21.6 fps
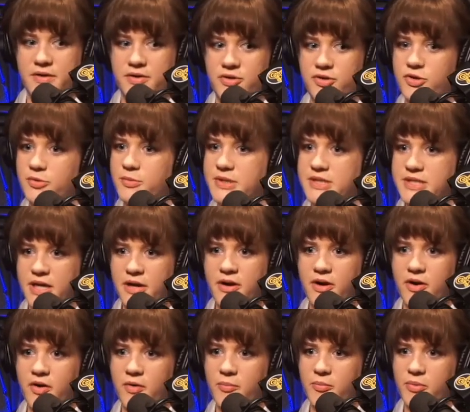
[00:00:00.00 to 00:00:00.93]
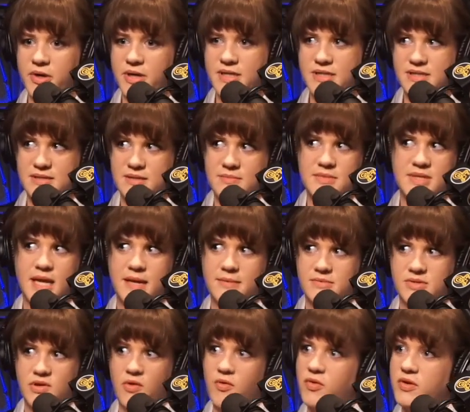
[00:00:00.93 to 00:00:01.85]
new material, because
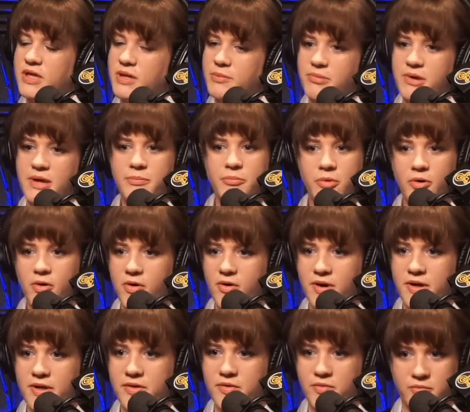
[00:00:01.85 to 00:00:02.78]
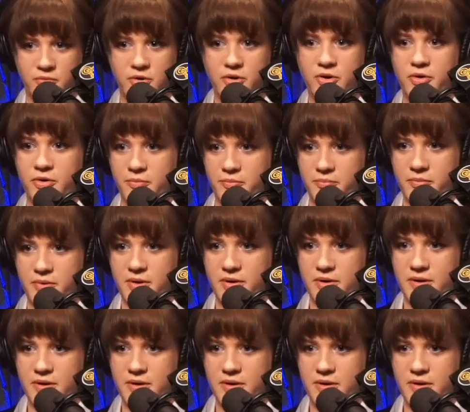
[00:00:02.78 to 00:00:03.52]
sometimes the only people in the room